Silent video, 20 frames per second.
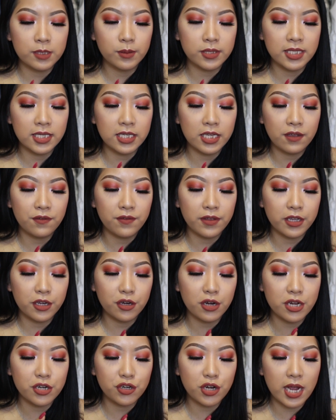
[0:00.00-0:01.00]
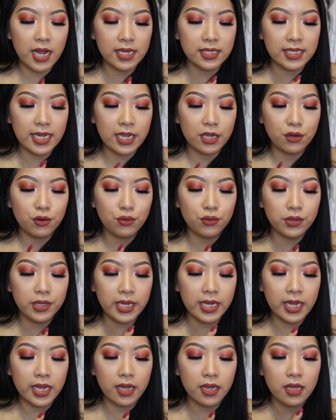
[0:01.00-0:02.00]
It's supposed to give like your under eyes a
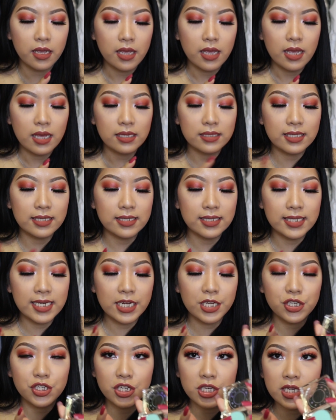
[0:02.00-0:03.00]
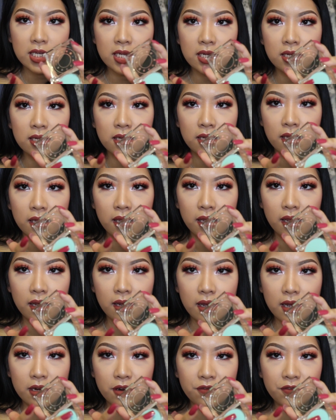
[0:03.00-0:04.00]
cooling sensation.
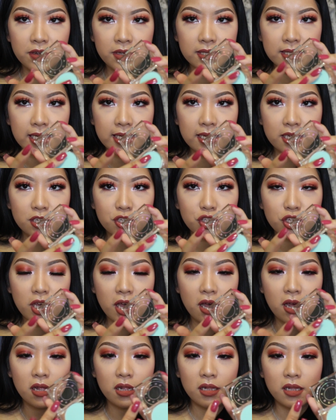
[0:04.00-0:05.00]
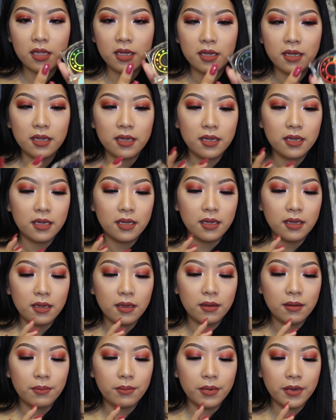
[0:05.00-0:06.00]
Kind of feels like a gel,
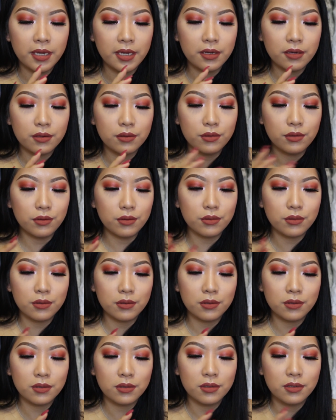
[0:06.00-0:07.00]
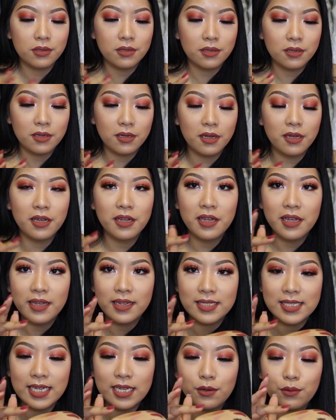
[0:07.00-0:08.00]
but ooh,
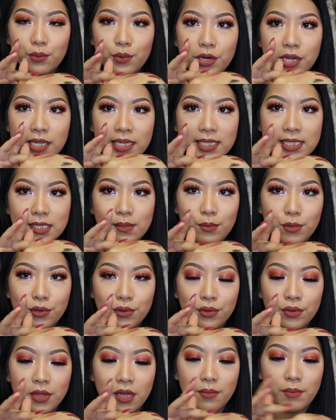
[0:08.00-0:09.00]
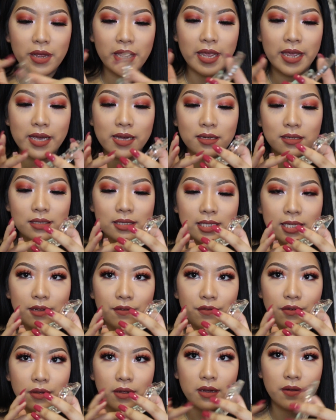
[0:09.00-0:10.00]
it's like really smooth on my hands.
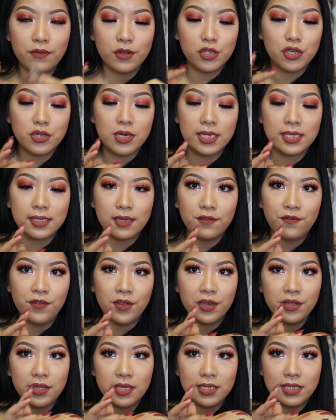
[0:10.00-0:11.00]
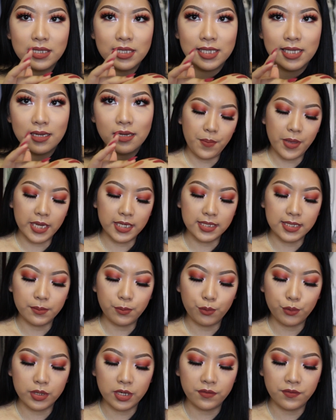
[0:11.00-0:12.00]
I wish you guys could feel this. I picked
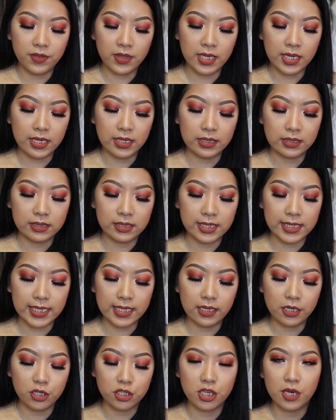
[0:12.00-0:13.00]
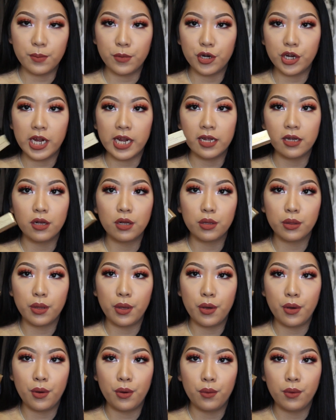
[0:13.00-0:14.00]
up one of the Stila Shimmer and
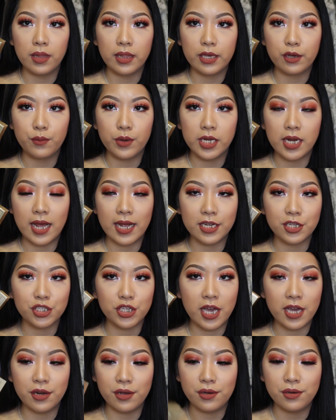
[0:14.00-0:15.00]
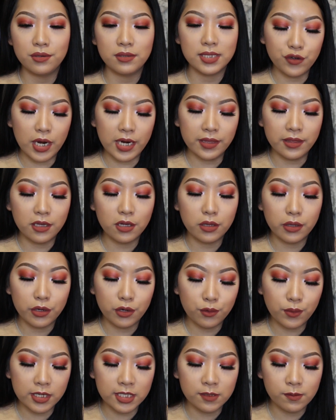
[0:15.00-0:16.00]
Glow liquid eyeshadows. I tried the
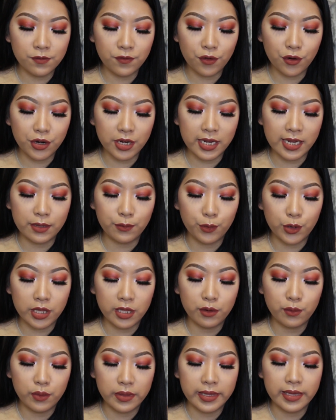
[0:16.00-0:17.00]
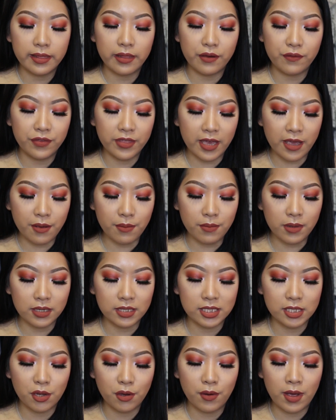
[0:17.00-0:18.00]
glitter ones before and I really loved them,
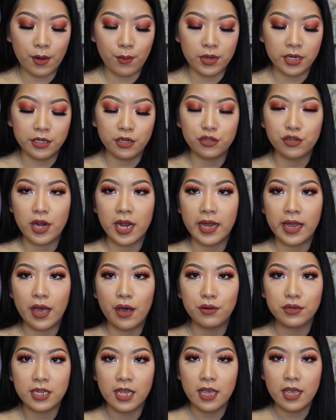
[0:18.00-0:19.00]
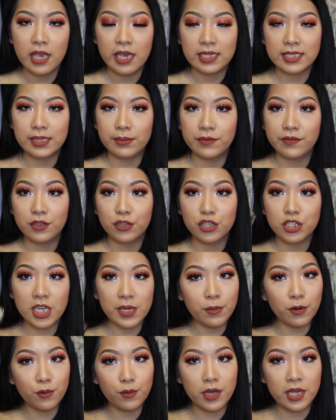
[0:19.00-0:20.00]
so I wanted to try out some of their
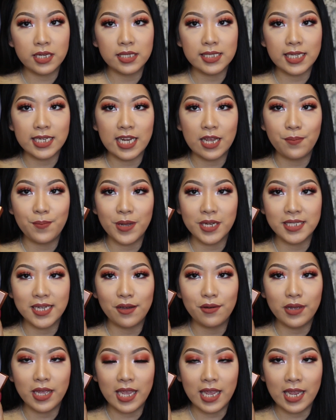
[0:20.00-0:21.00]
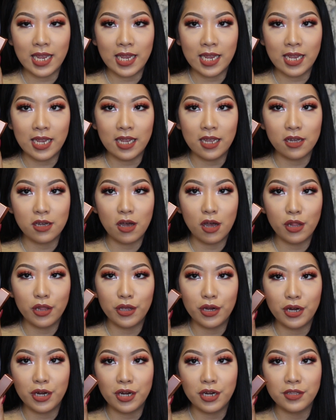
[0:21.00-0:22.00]
shimmer ones, and I picked out a
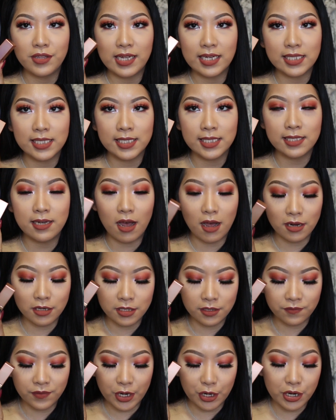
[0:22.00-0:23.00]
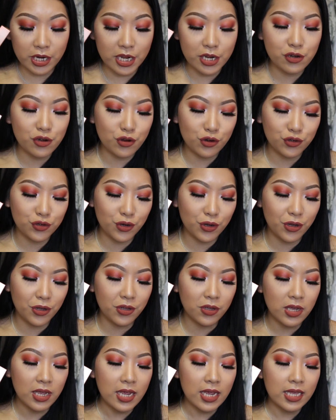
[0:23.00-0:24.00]
color that's not very
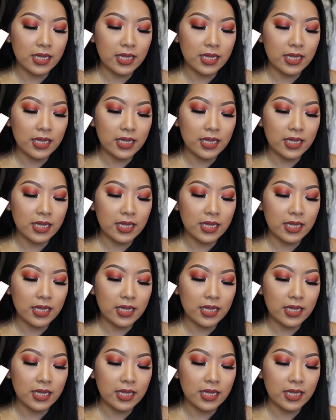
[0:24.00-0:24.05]
neutral.